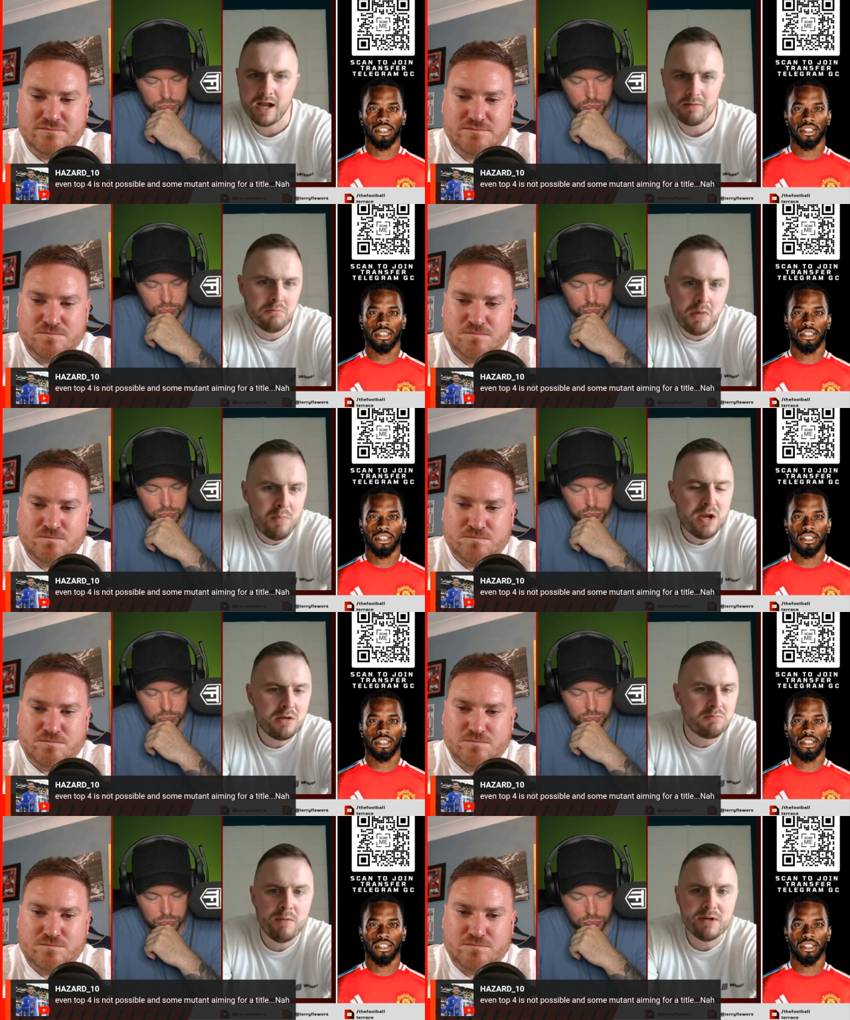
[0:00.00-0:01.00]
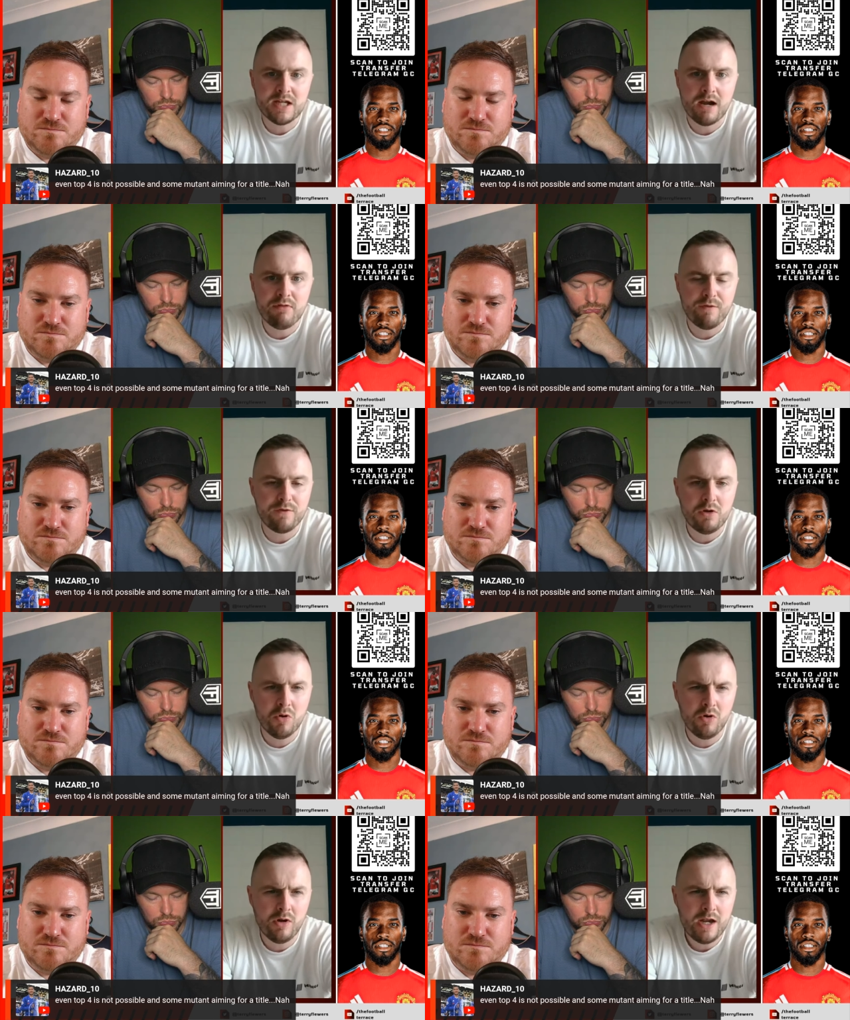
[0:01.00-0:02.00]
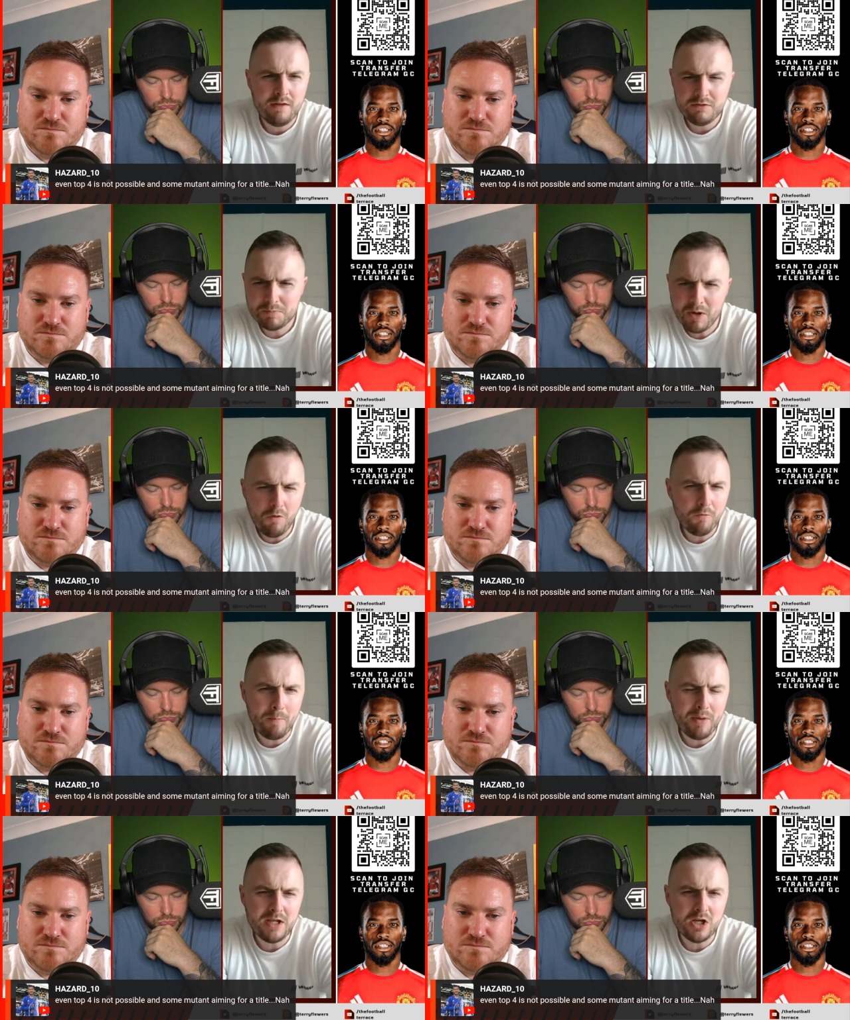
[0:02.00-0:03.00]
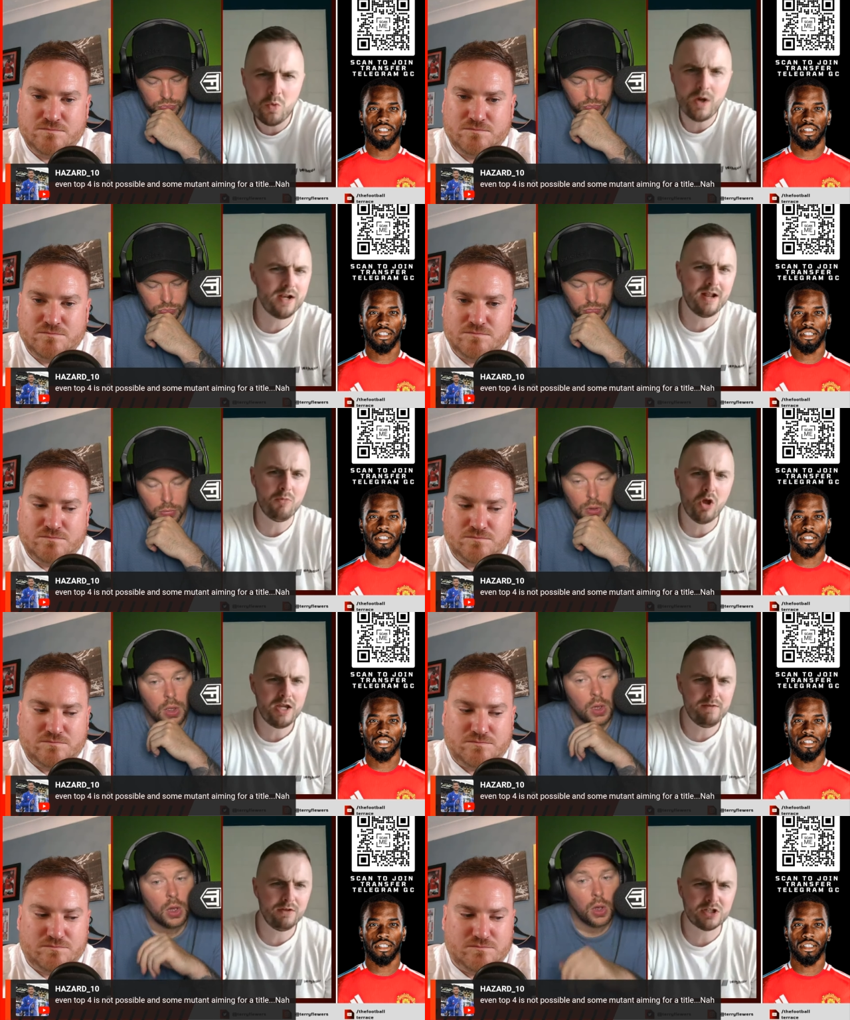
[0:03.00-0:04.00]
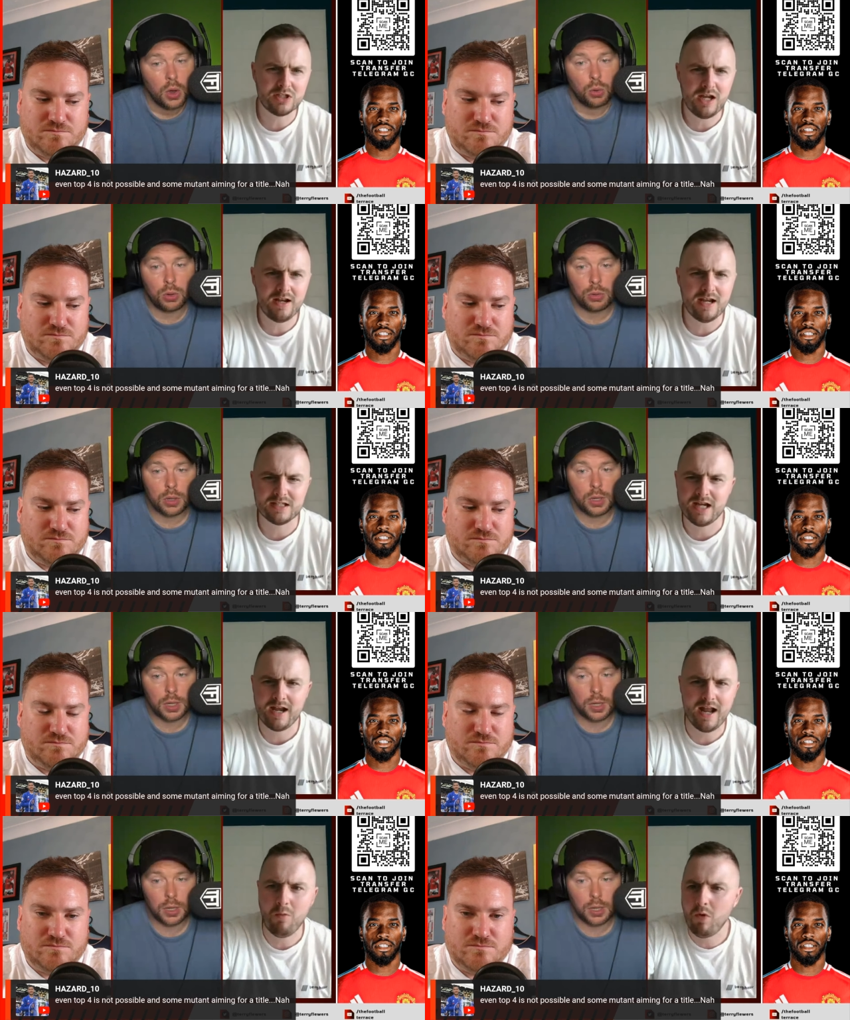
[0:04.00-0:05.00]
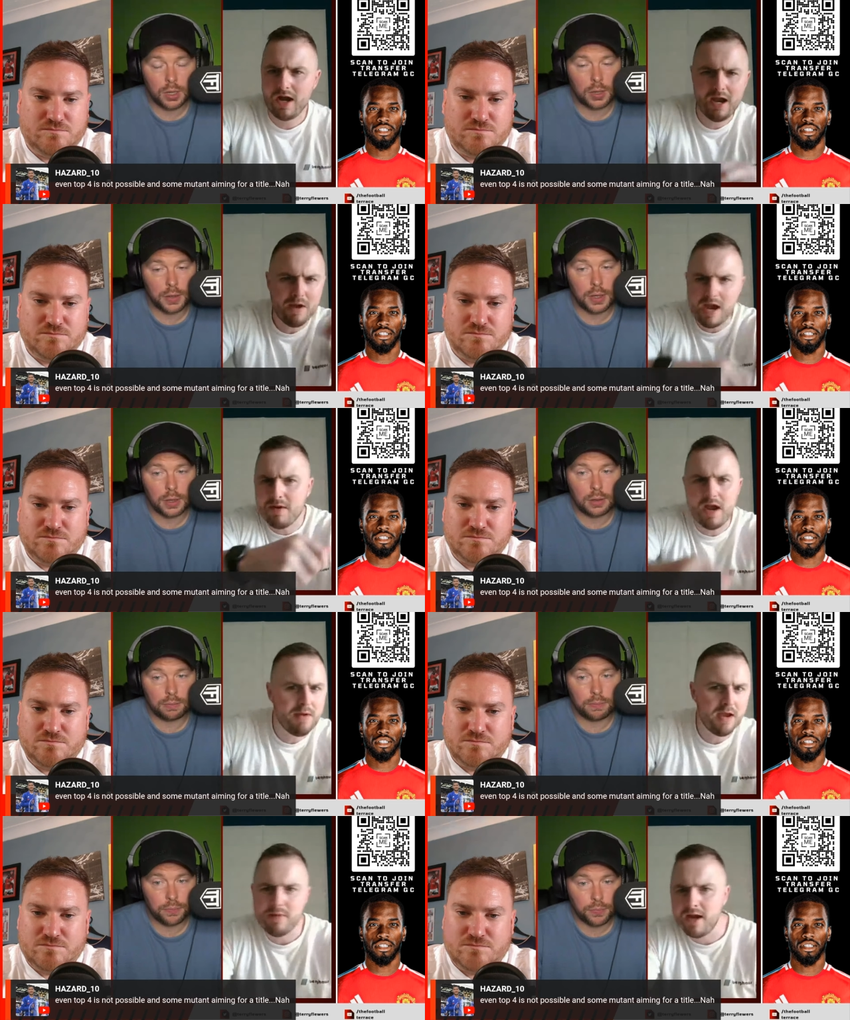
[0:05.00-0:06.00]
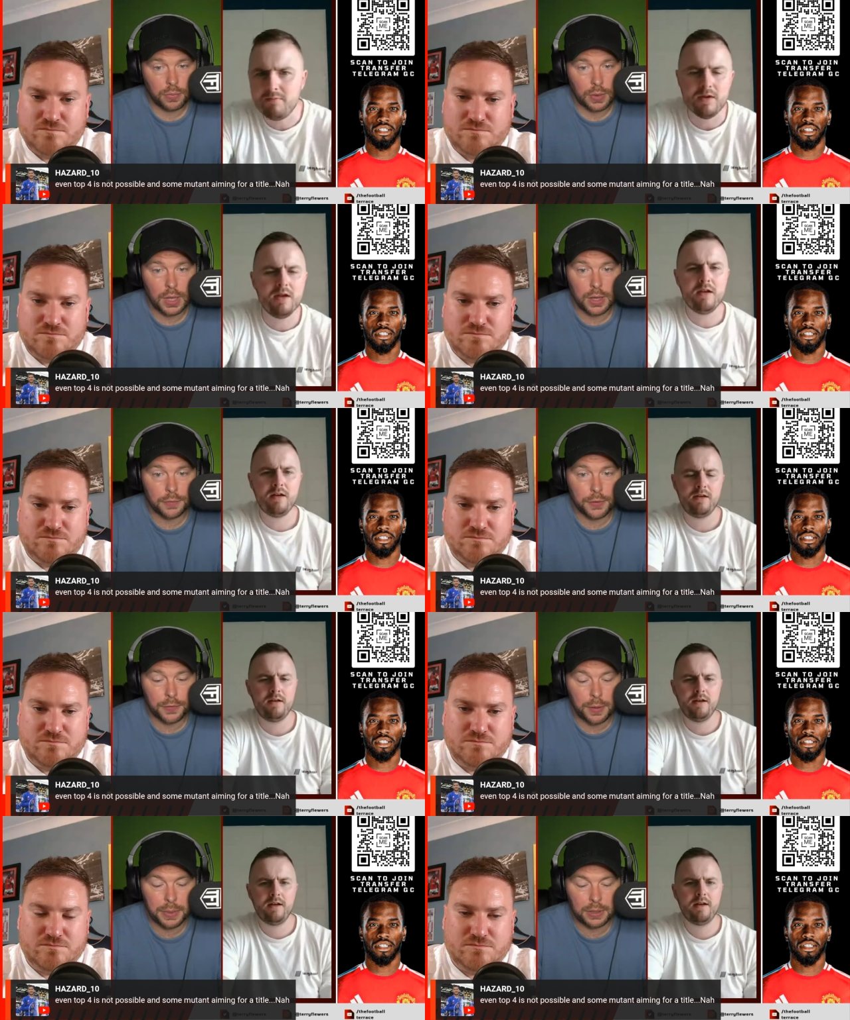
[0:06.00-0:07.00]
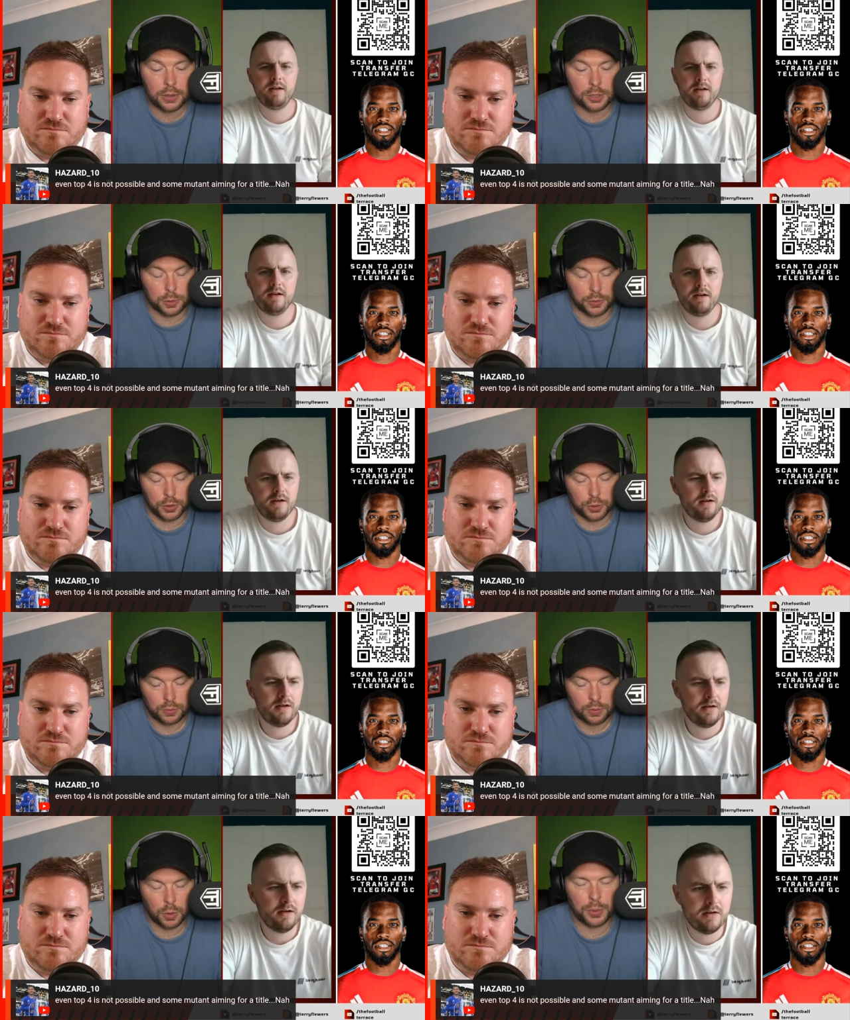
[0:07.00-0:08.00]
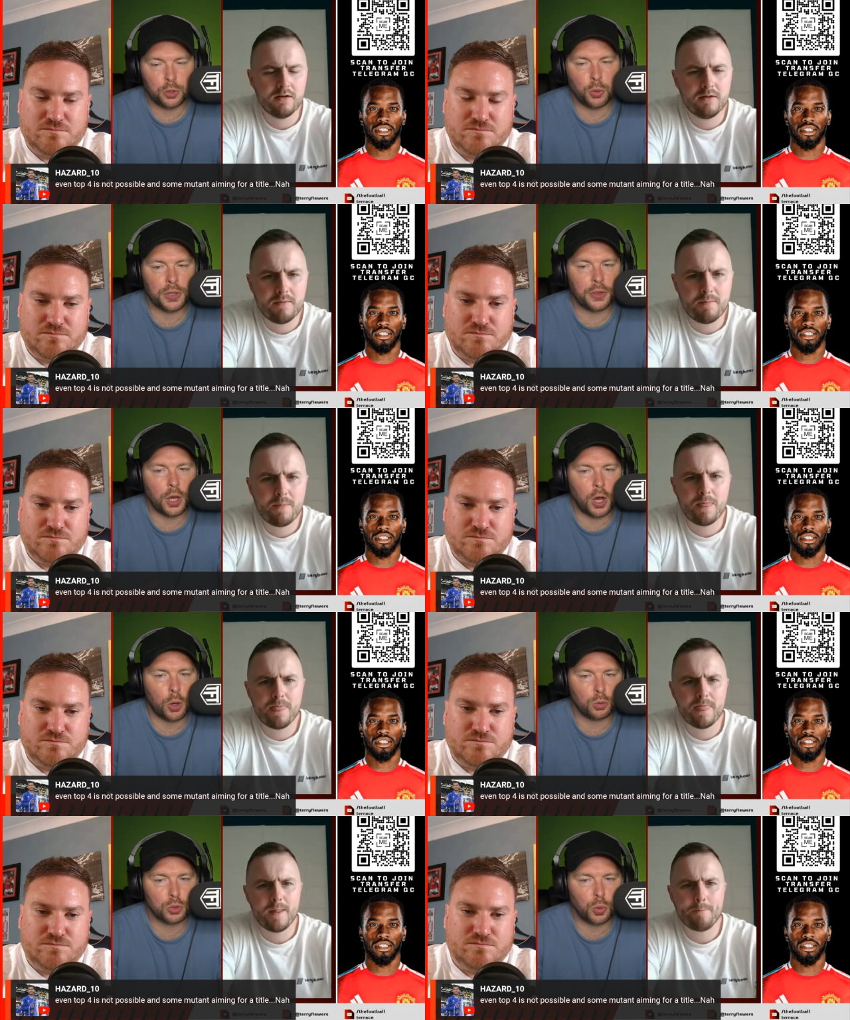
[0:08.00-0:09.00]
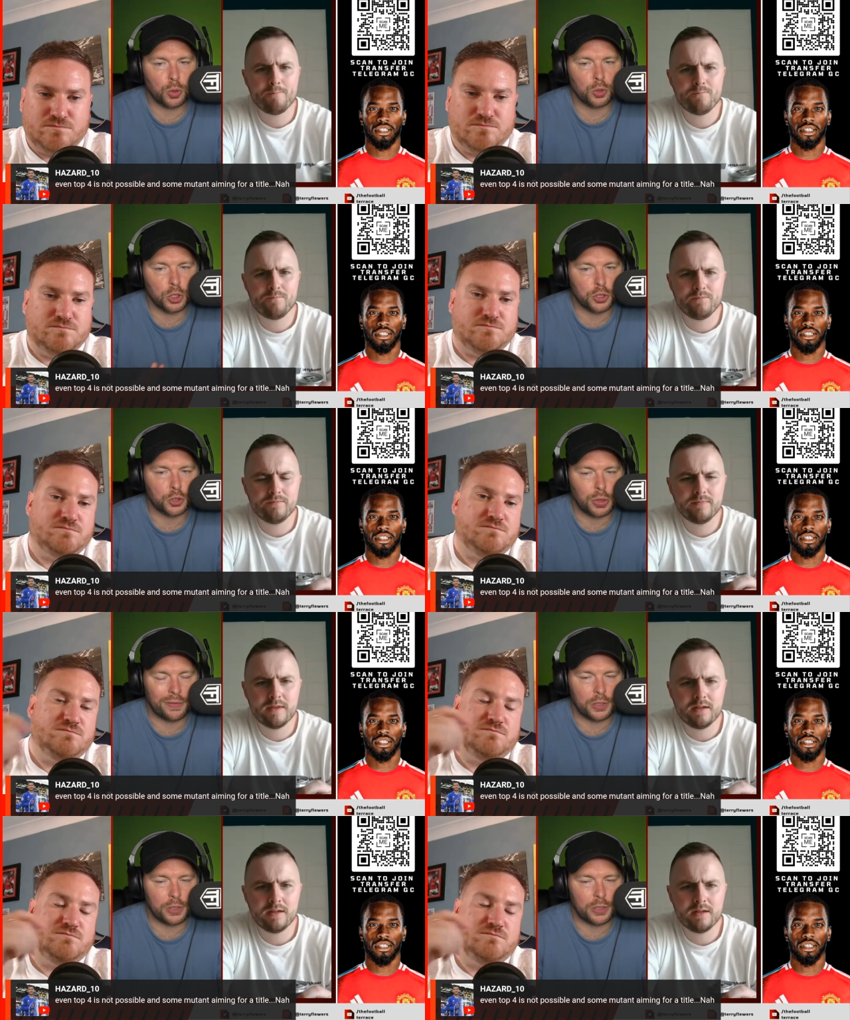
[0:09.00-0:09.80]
Speaker 1: maybe maybe Terry a few more. They spent over a billion quid, and I'm not even sitting here.
Speaker 2: I want him, him, him, him, him. If, if I'm being honest with you, are we talking the whole squad or just the traveling